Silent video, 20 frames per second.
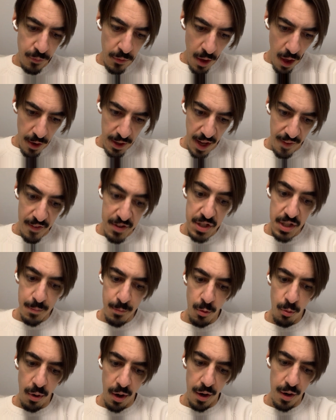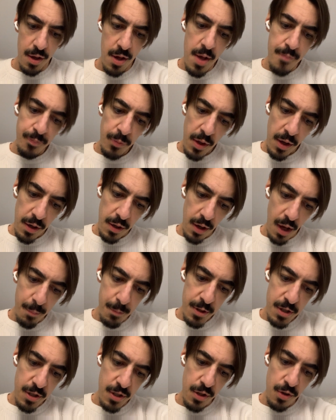Okay, that's number one. Number
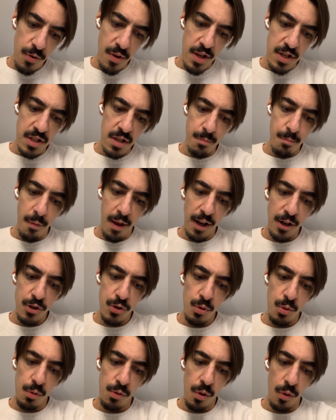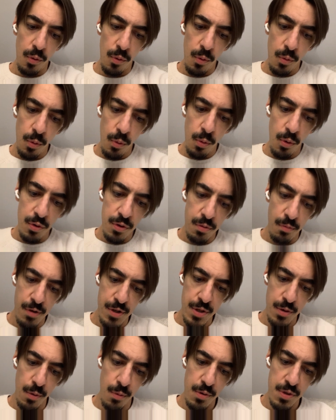two is to make sure that all the
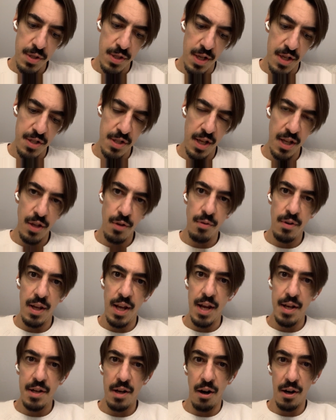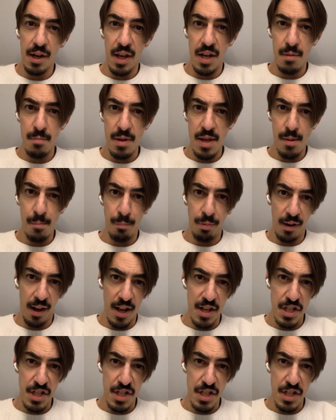resources that you need are going to be in place.